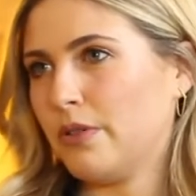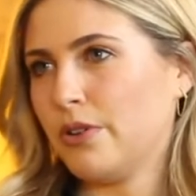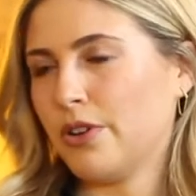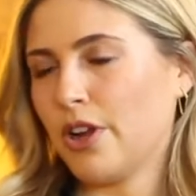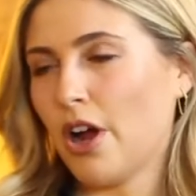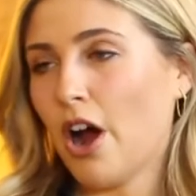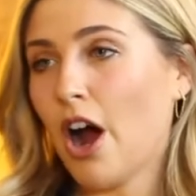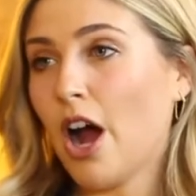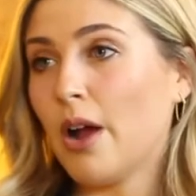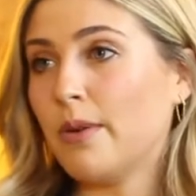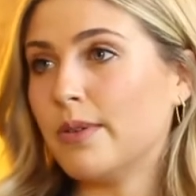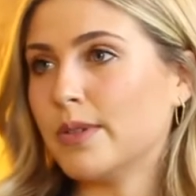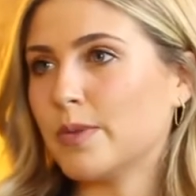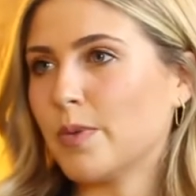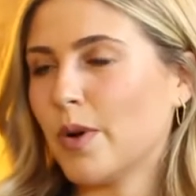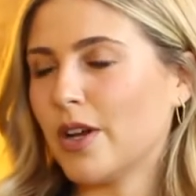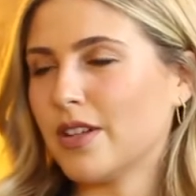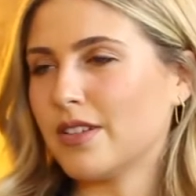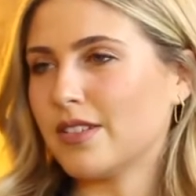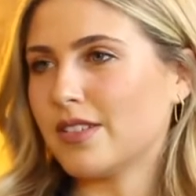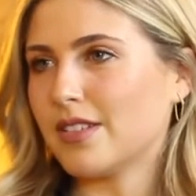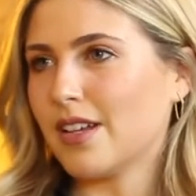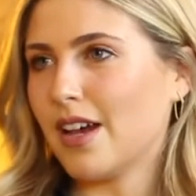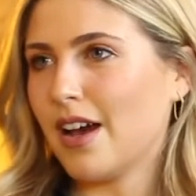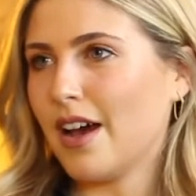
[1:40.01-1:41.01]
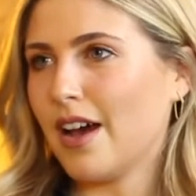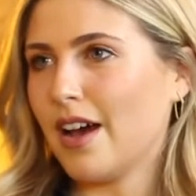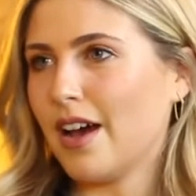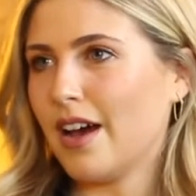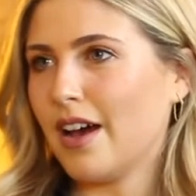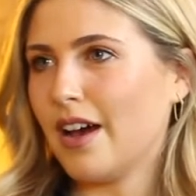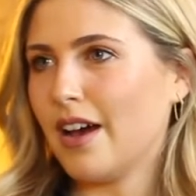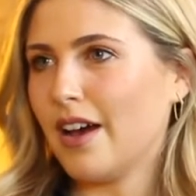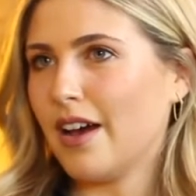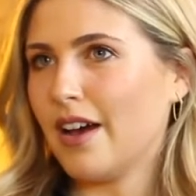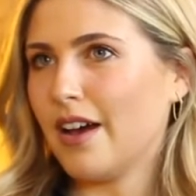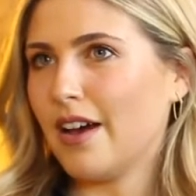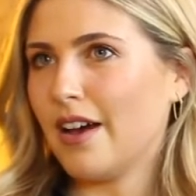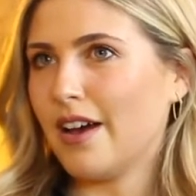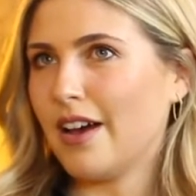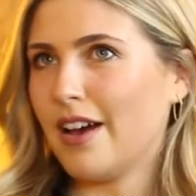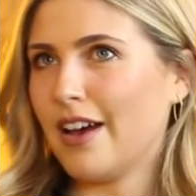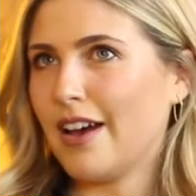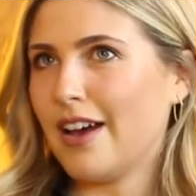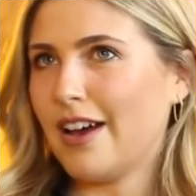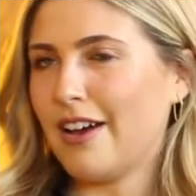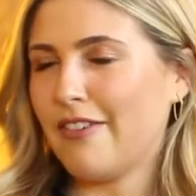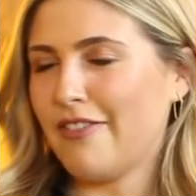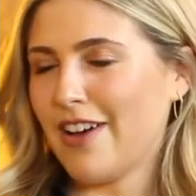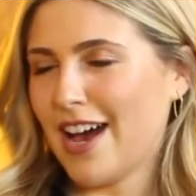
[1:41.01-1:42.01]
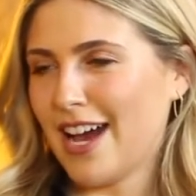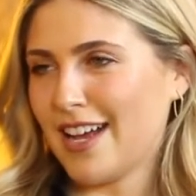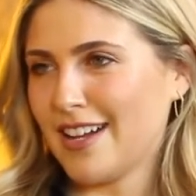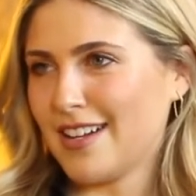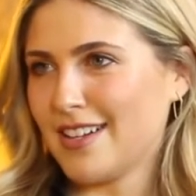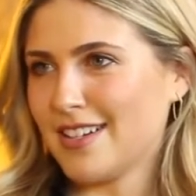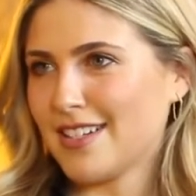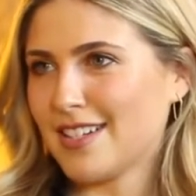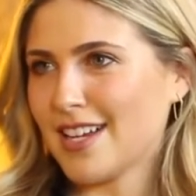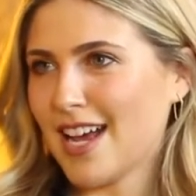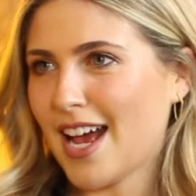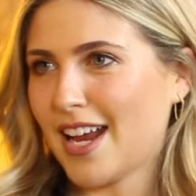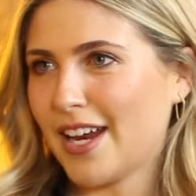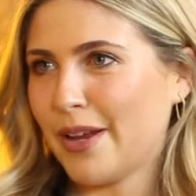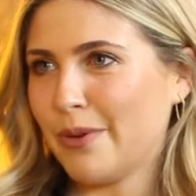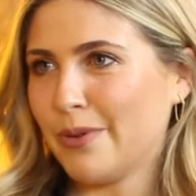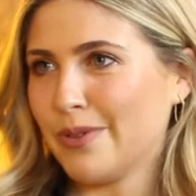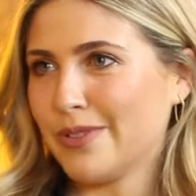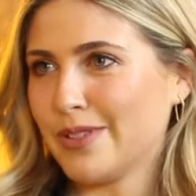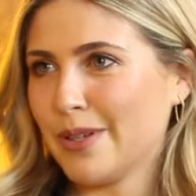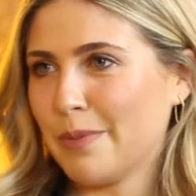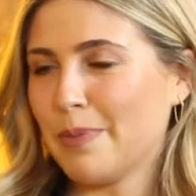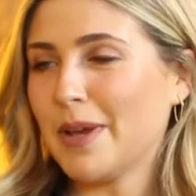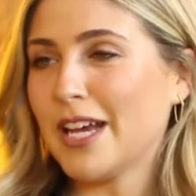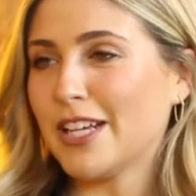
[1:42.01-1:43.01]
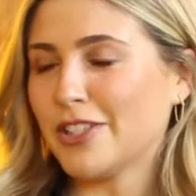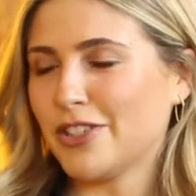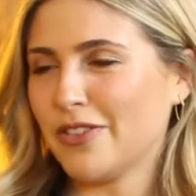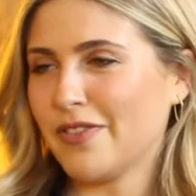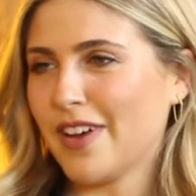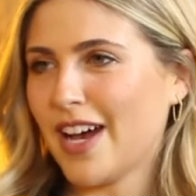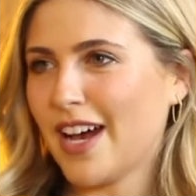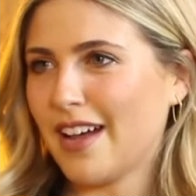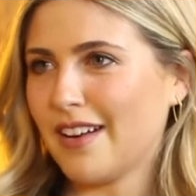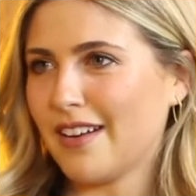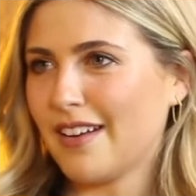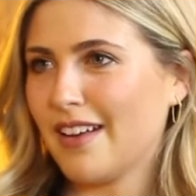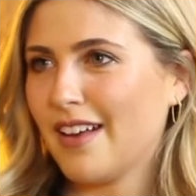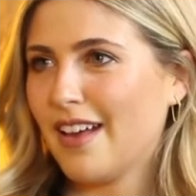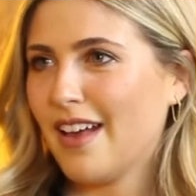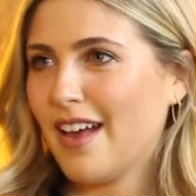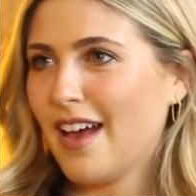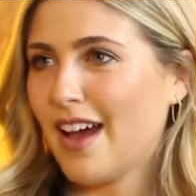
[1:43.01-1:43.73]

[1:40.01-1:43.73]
You know, I was once at an event and it was a pitch event and